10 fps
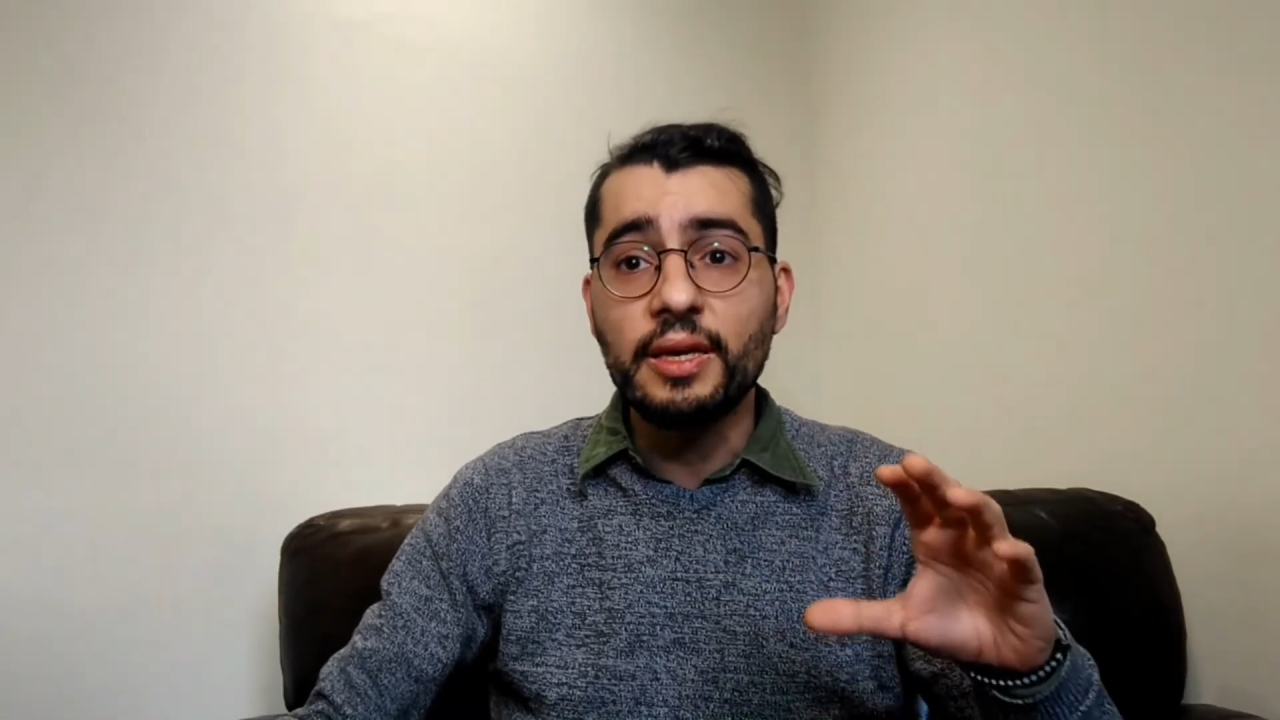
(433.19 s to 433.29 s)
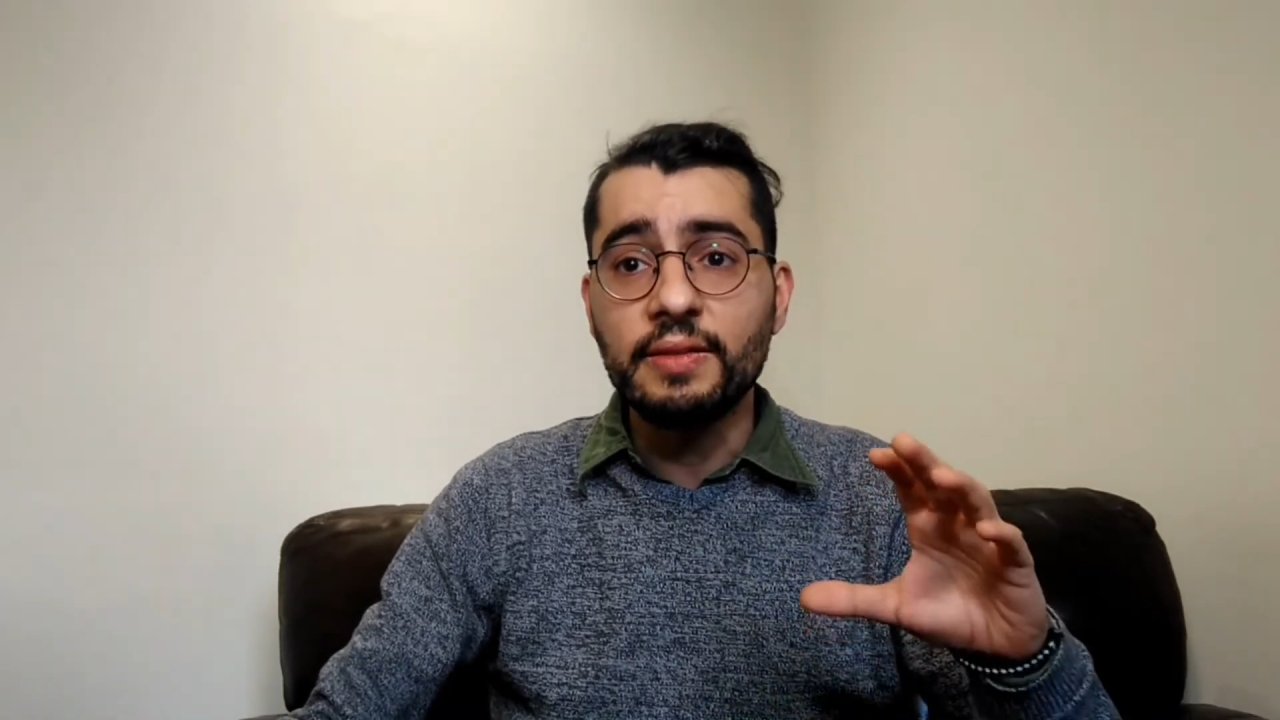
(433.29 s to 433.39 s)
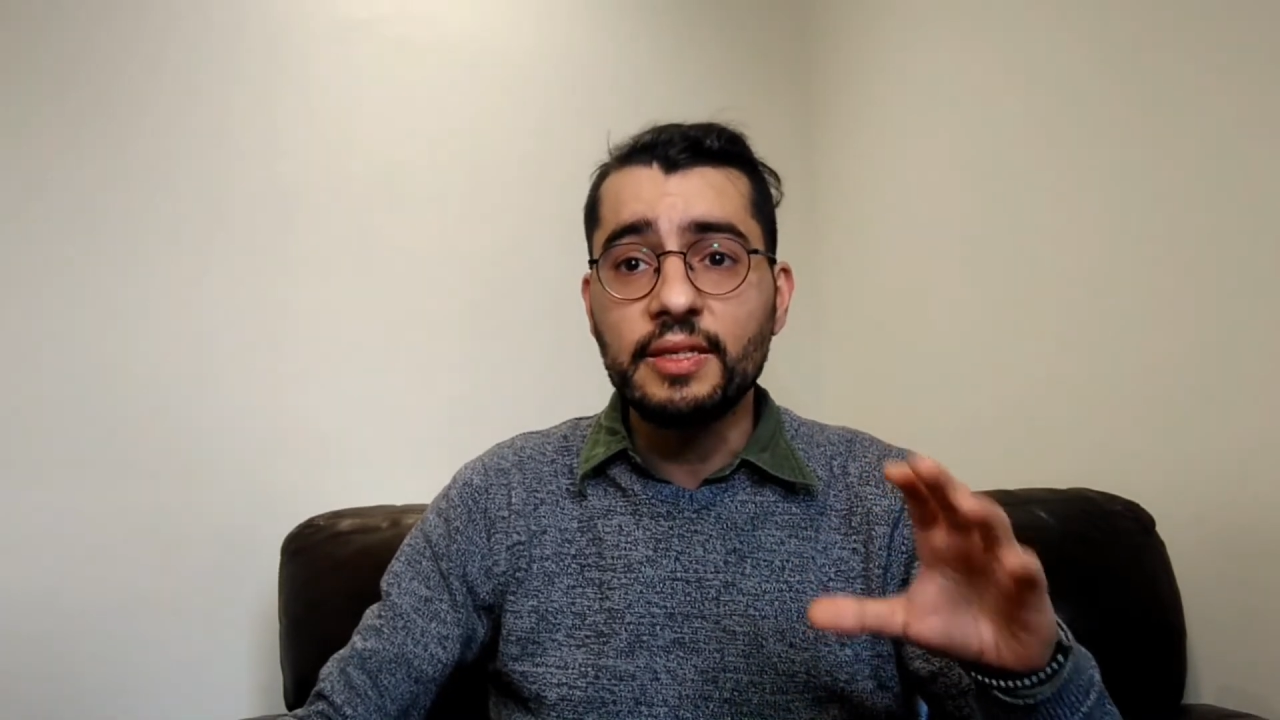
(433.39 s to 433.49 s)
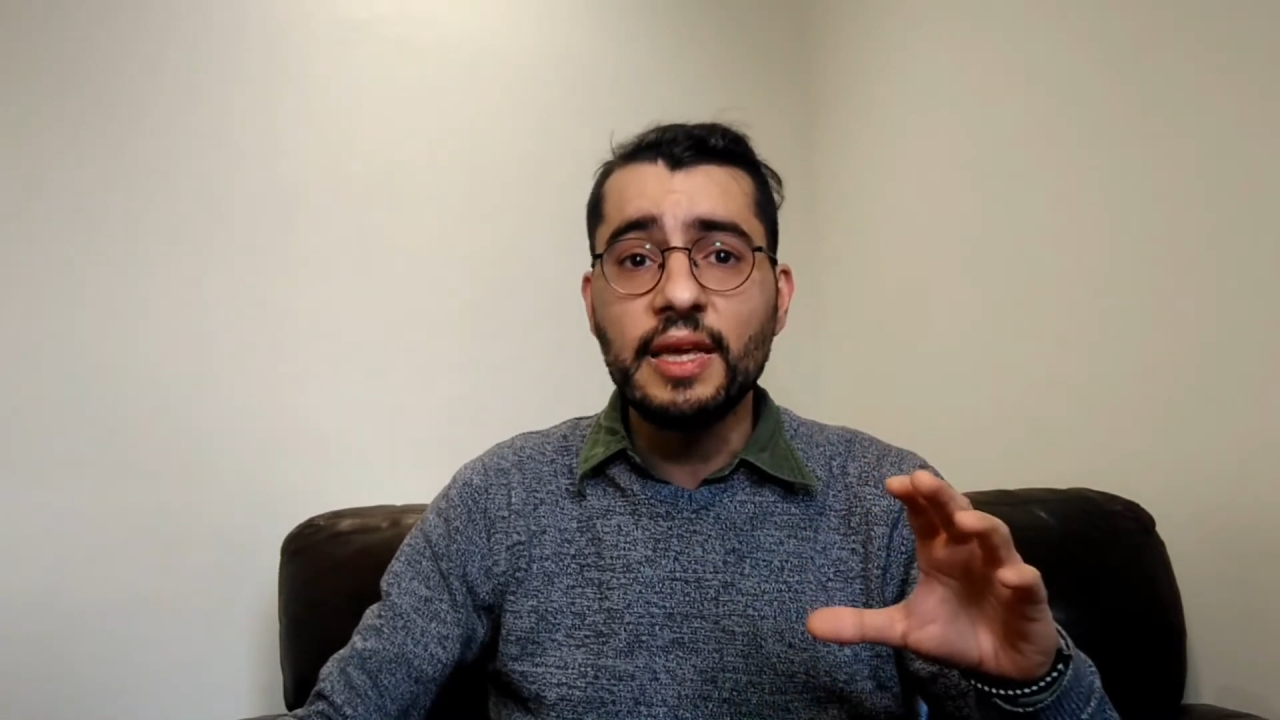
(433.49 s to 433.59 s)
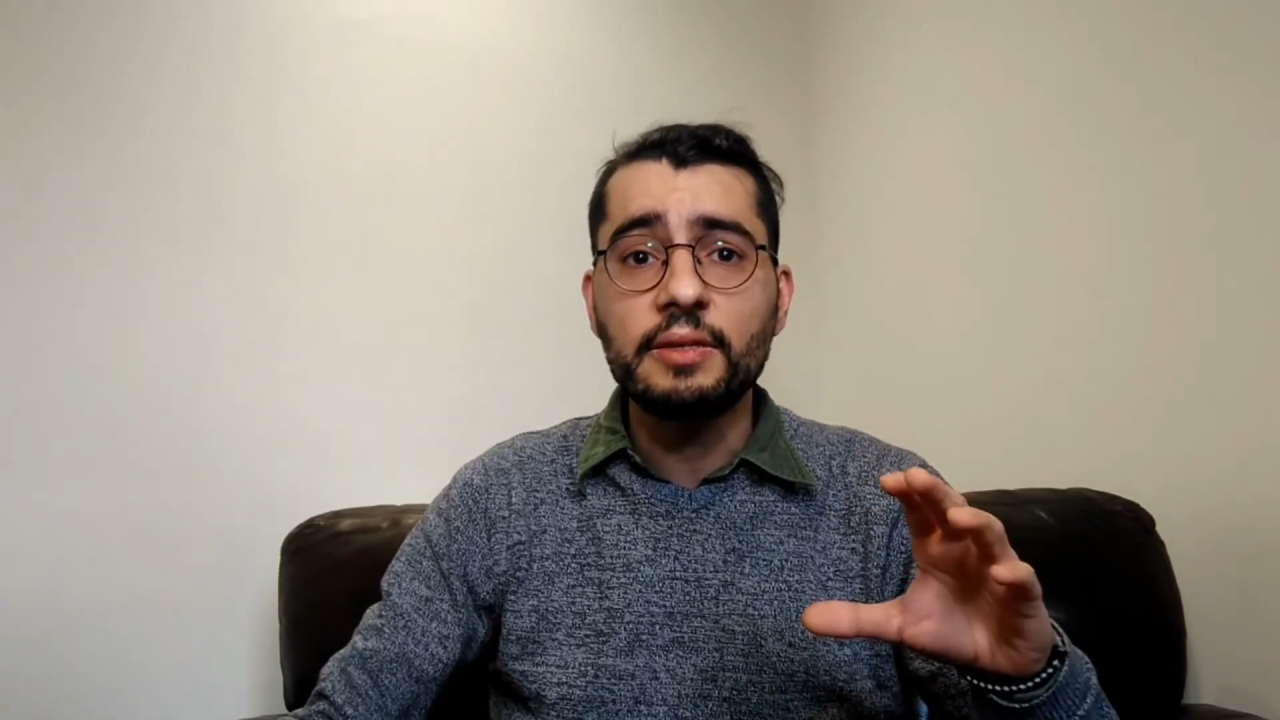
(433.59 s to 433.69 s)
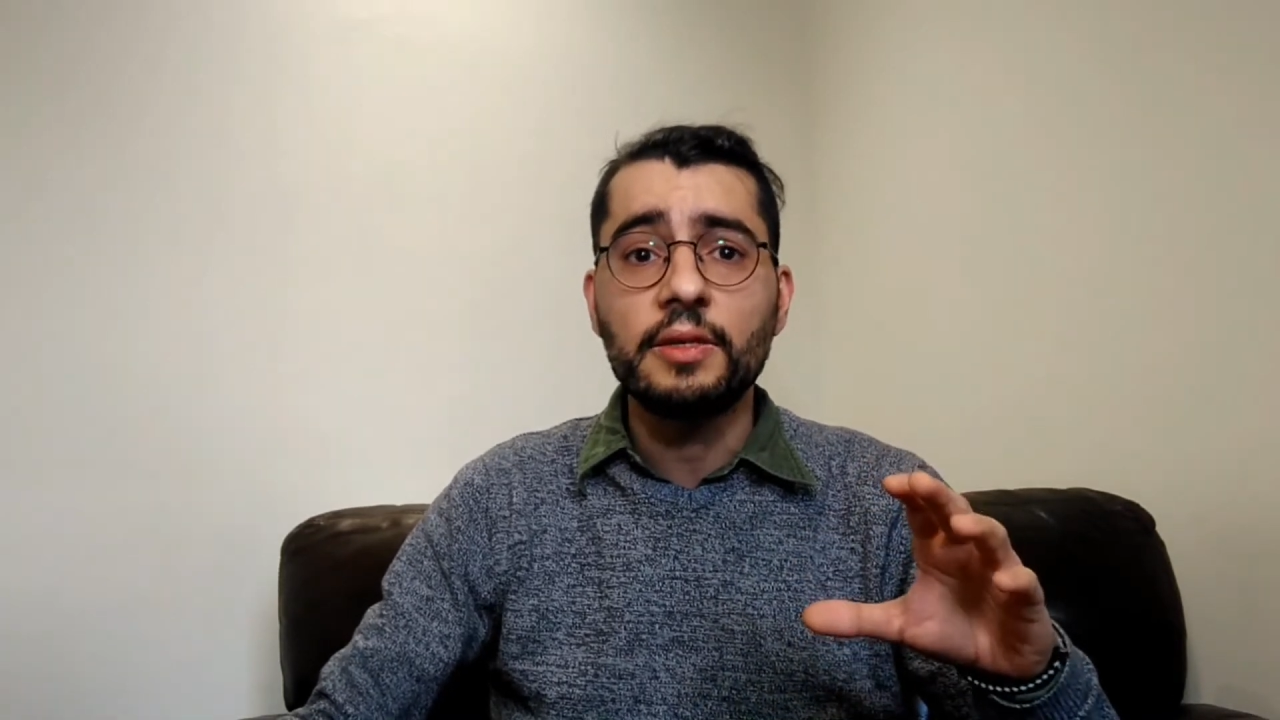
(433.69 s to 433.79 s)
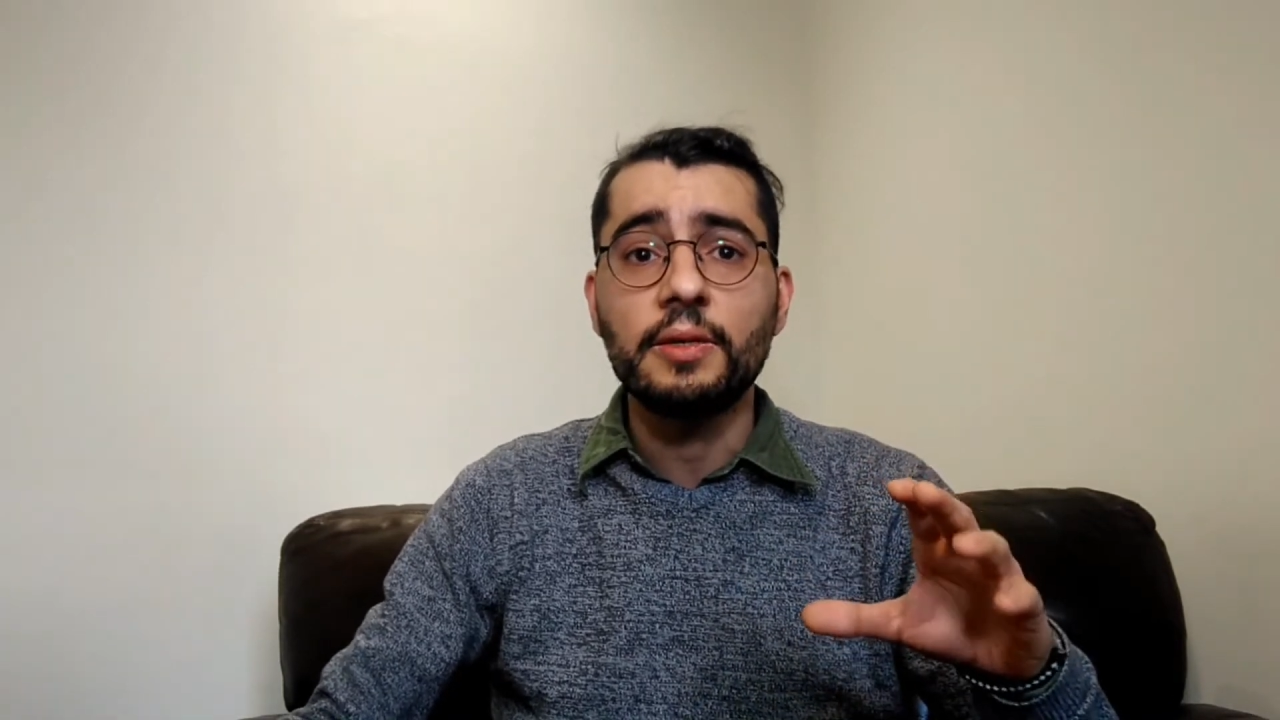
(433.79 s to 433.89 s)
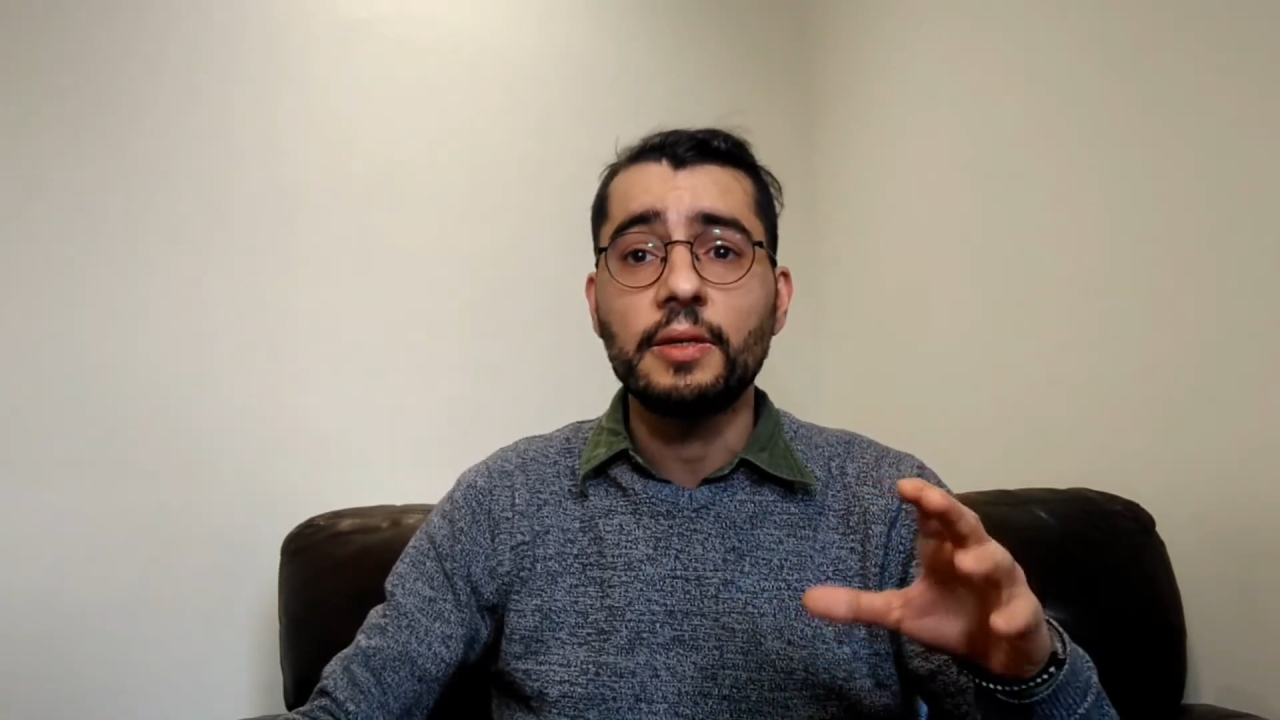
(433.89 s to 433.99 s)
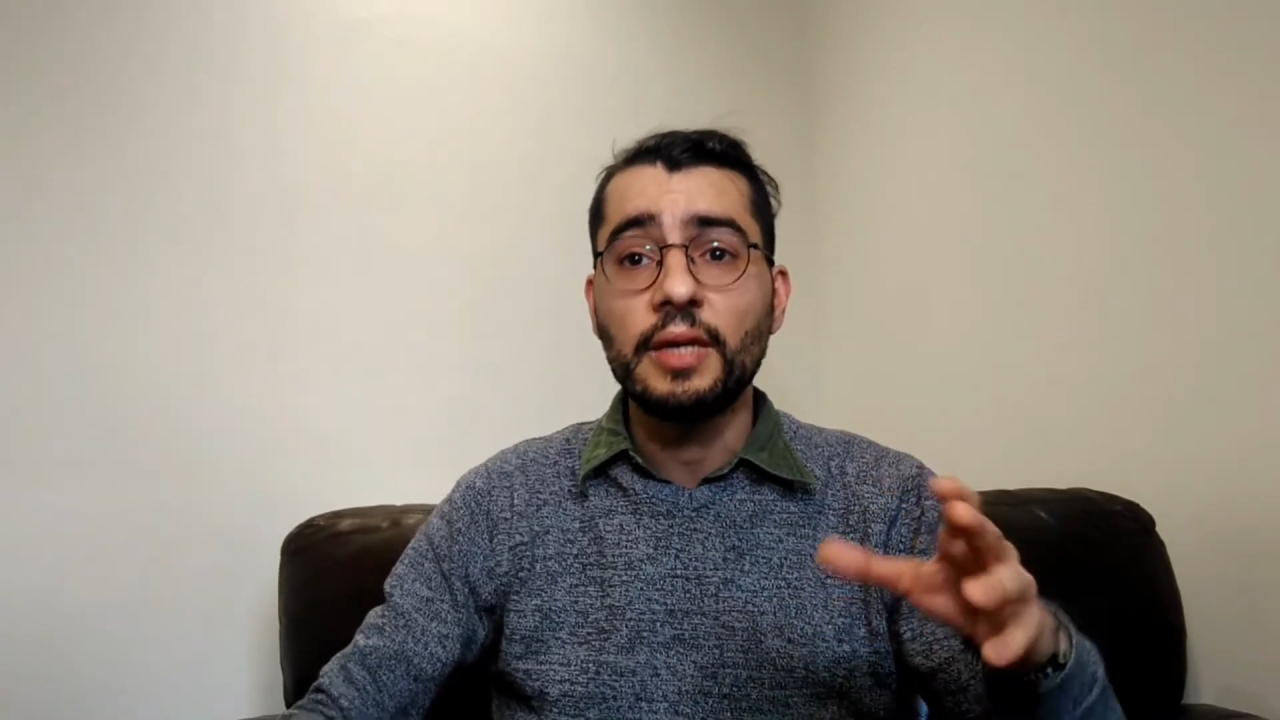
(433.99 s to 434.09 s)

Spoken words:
in the center,